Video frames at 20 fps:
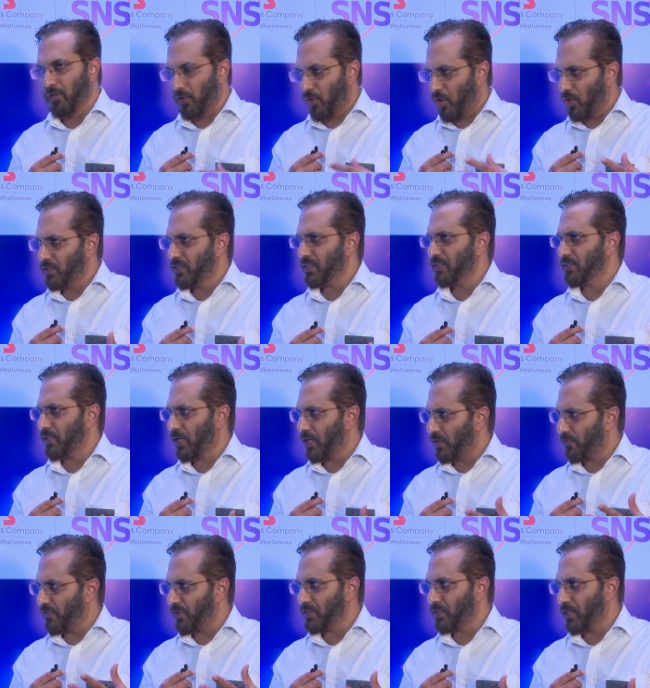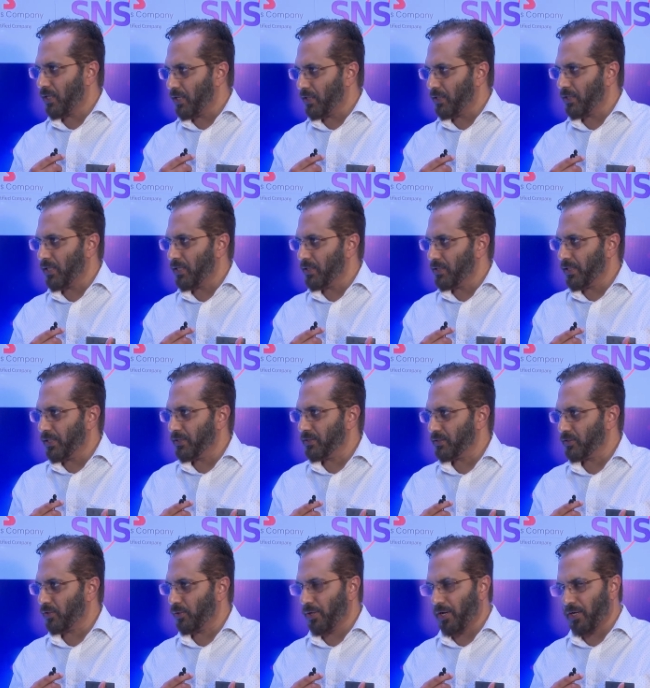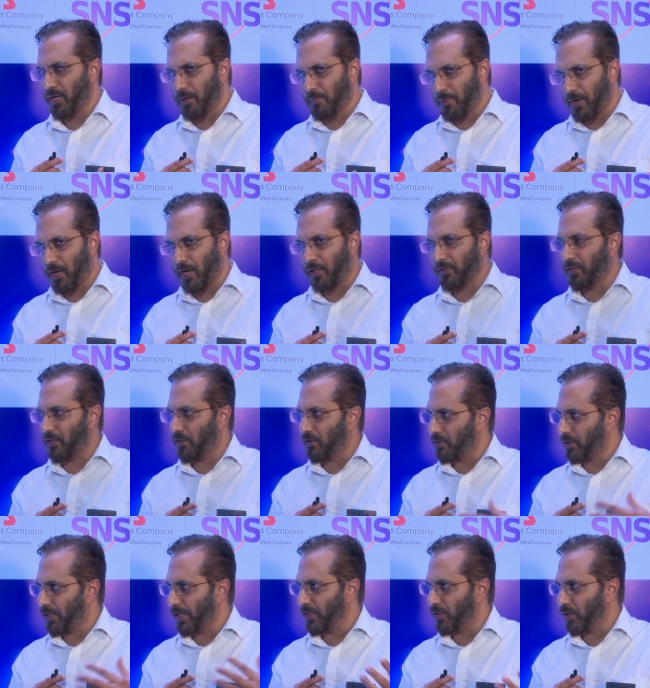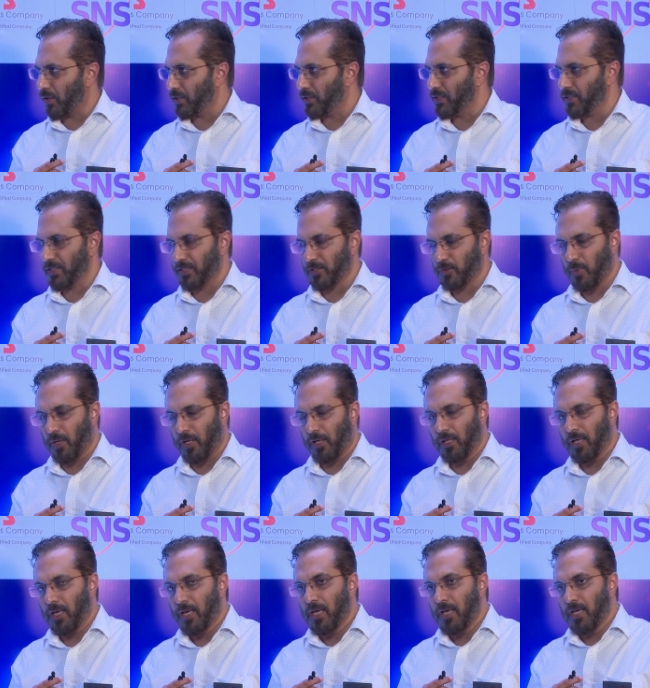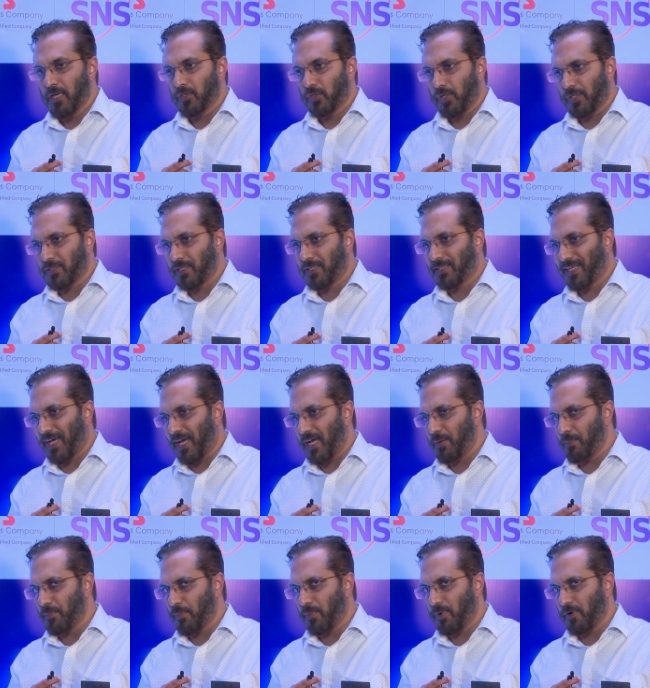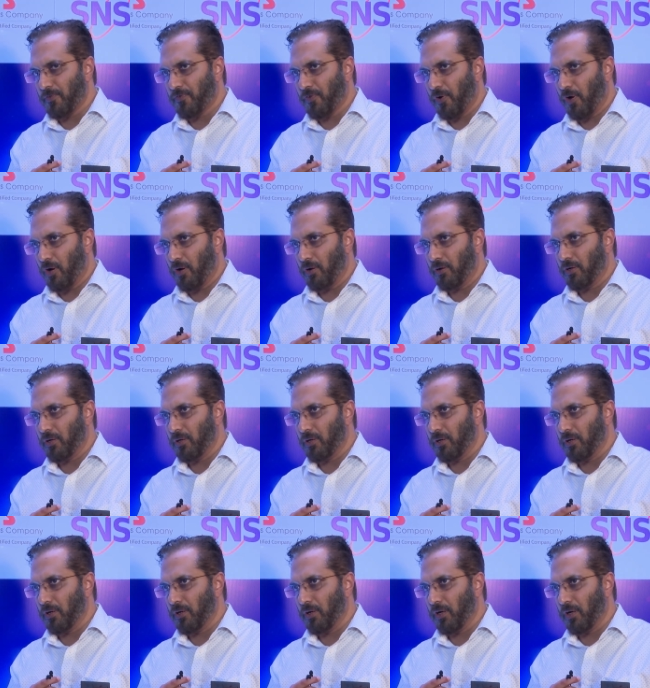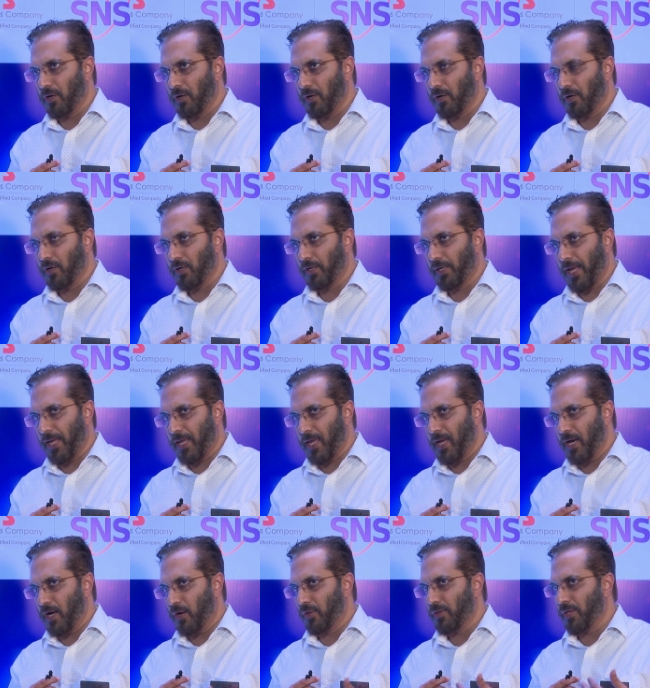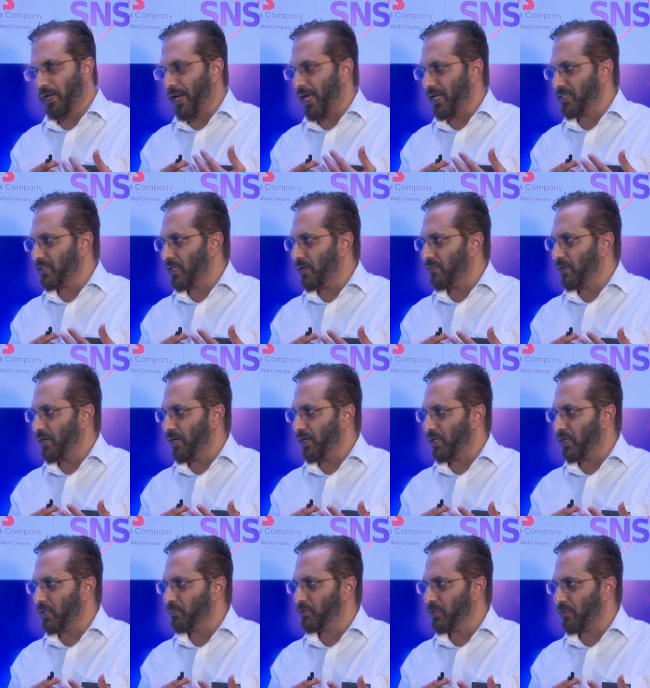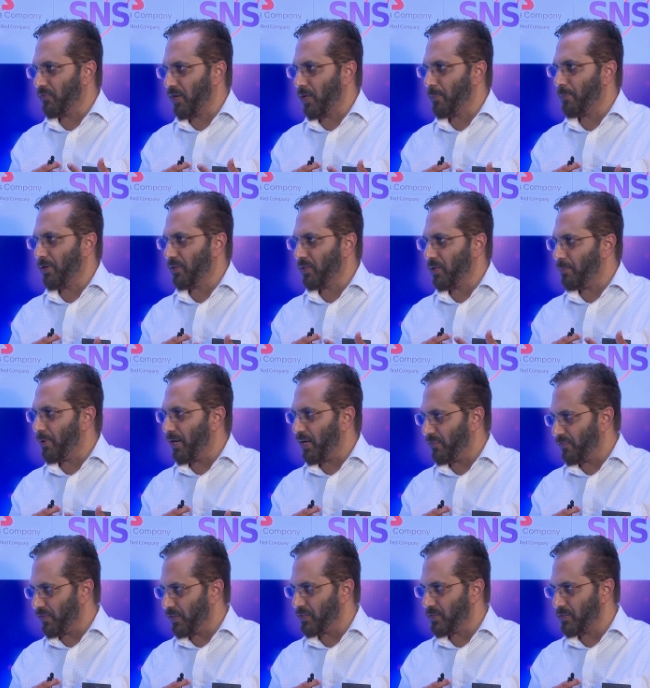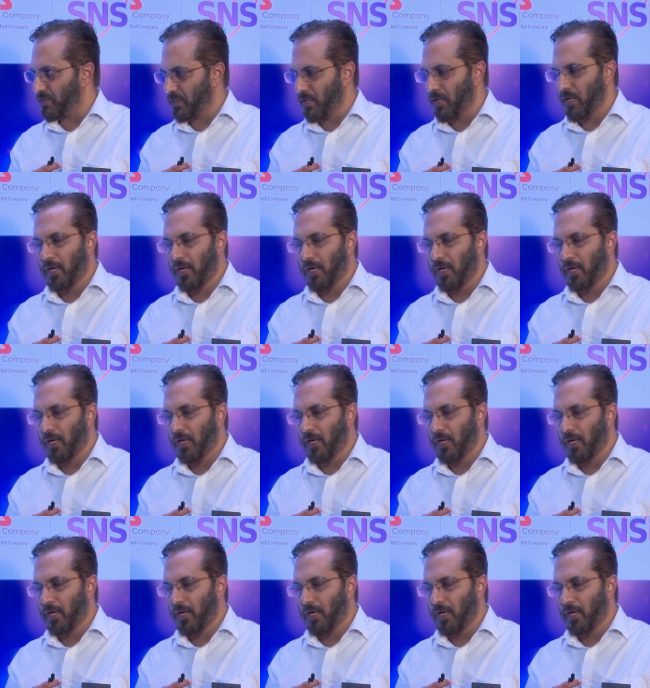not just artificial intelligence oriented, but other technologies as well. So it's a time for uh, taking it to the next level in terms of reaping the benefits.